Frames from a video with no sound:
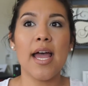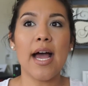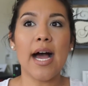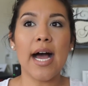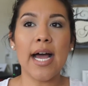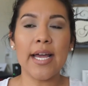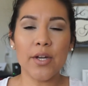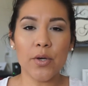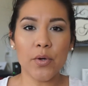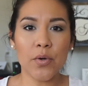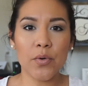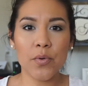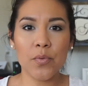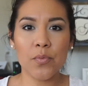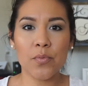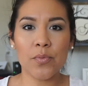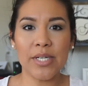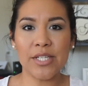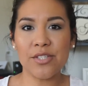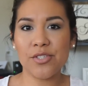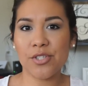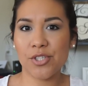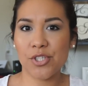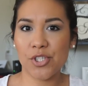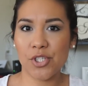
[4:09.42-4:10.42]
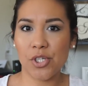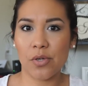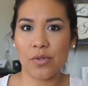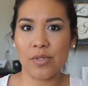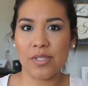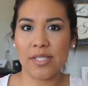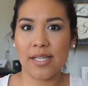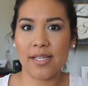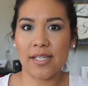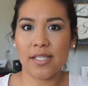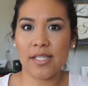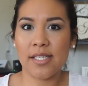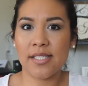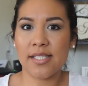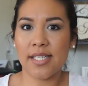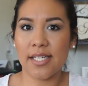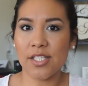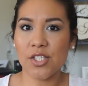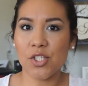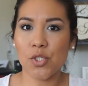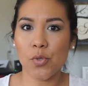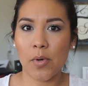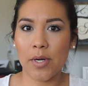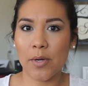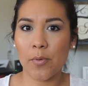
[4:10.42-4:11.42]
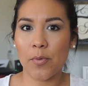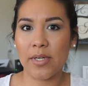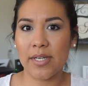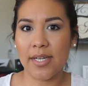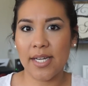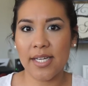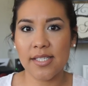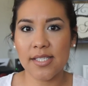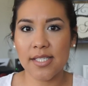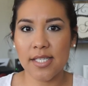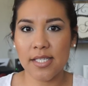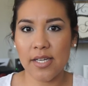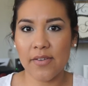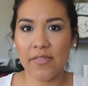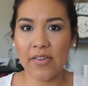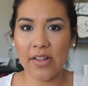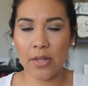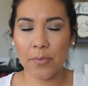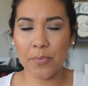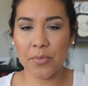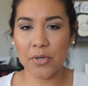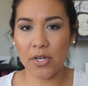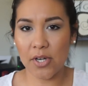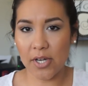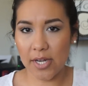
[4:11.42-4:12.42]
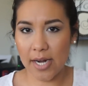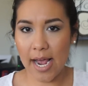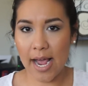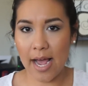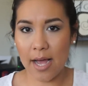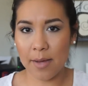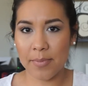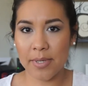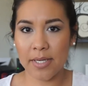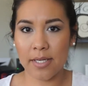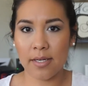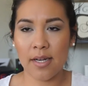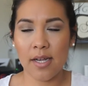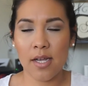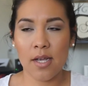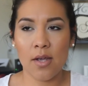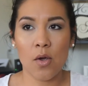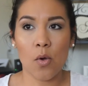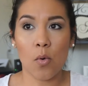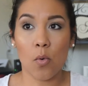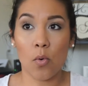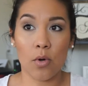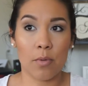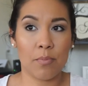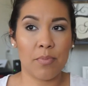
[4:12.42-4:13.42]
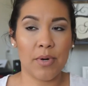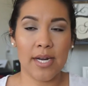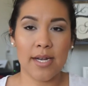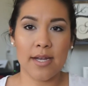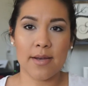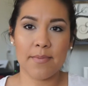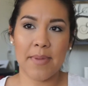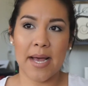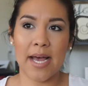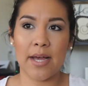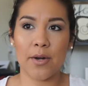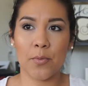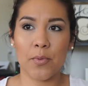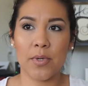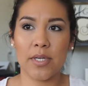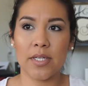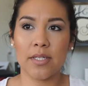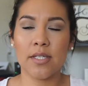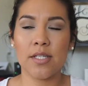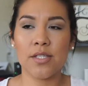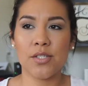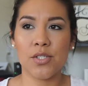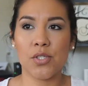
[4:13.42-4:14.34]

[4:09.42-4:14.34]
I know research shows that it takes 21 days to develop a good habit or break a bad one.